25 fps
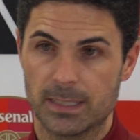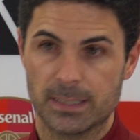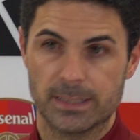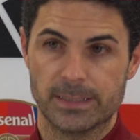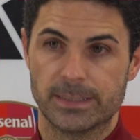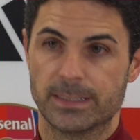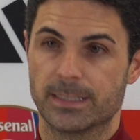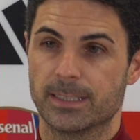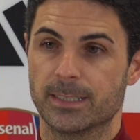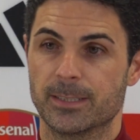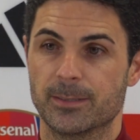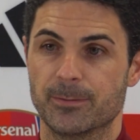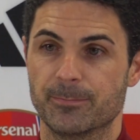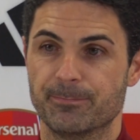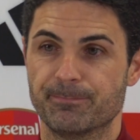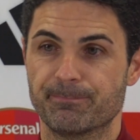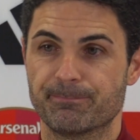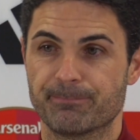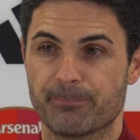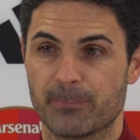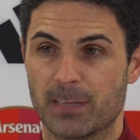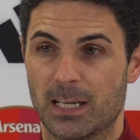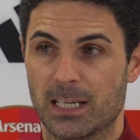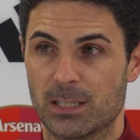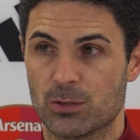And
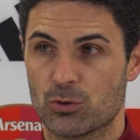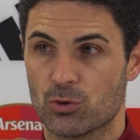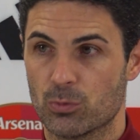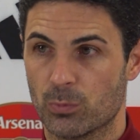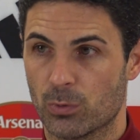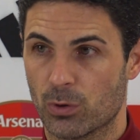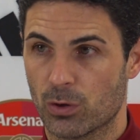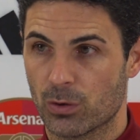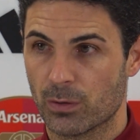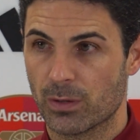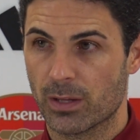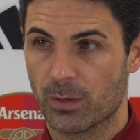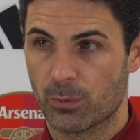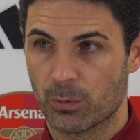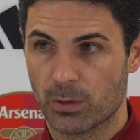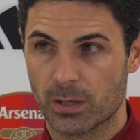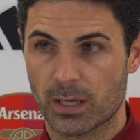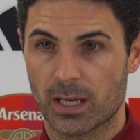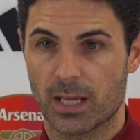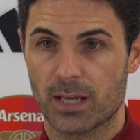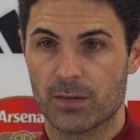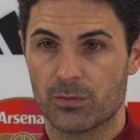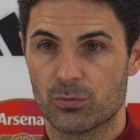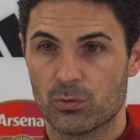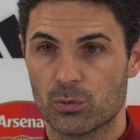tomorrow that we're going
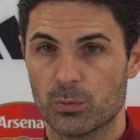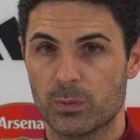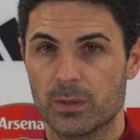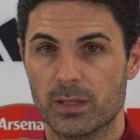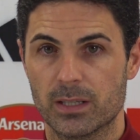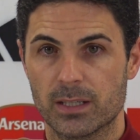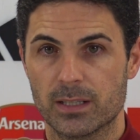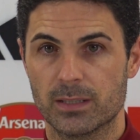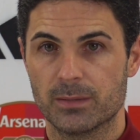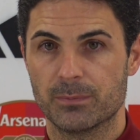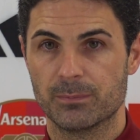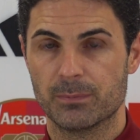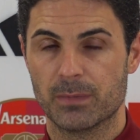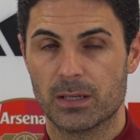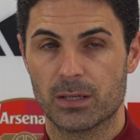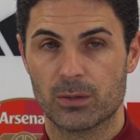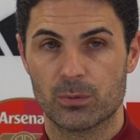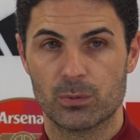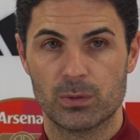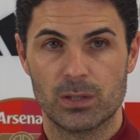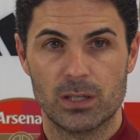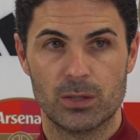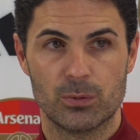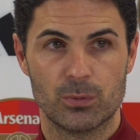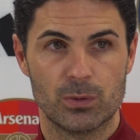to have to be a
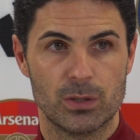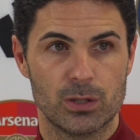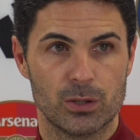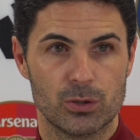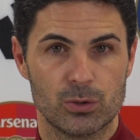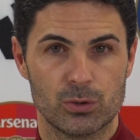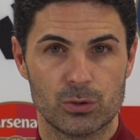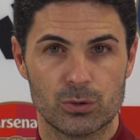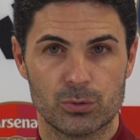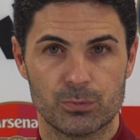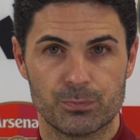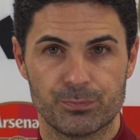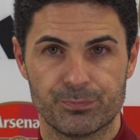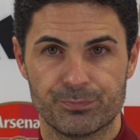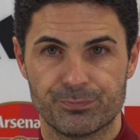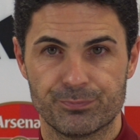really, really good.